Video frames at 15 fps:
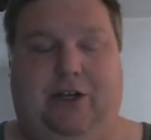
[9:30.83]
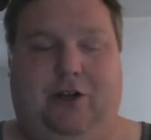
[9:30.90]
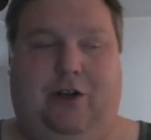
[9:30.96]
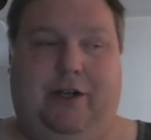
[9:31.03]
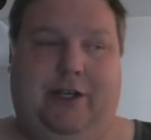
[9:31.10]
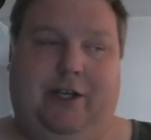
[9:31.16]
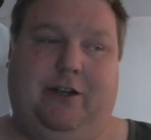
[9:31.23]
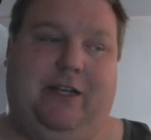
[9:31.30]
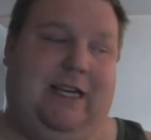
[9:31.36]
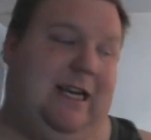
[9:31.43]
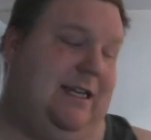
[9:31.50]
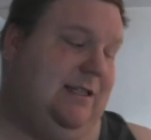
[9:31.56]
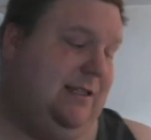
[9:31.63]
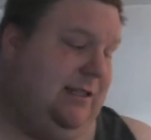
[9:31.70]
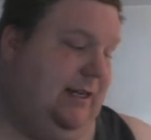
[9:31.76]
Not nearly
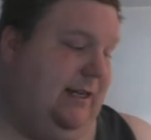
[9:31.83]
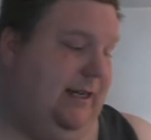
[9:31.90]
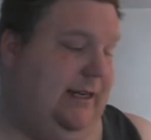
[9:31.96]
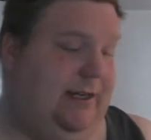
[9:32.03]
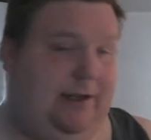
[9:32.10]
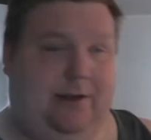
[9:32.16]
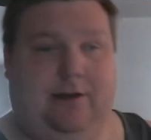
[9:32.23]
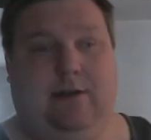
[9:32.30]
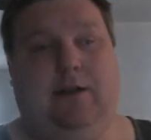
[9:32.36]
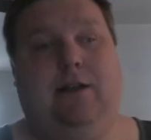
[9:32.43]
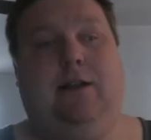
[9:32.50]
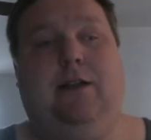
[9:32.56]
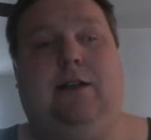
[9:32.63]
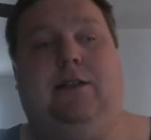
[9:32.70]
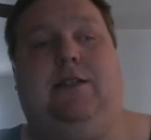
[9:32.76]
as tight
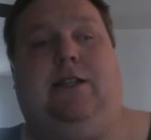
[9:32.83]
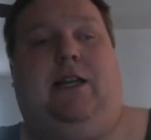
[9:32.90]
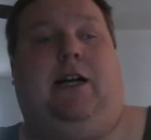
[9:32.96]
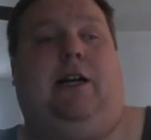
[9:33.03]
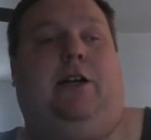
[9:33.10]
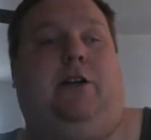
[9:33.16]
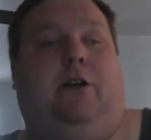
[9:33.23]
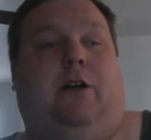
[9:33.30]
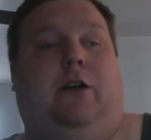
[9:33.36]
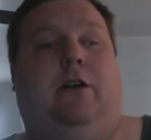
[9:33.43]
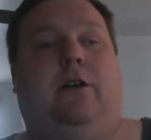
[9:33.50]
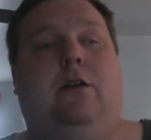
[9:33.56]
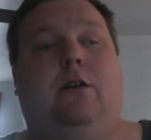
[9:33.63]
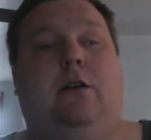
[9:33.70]
as the Icon.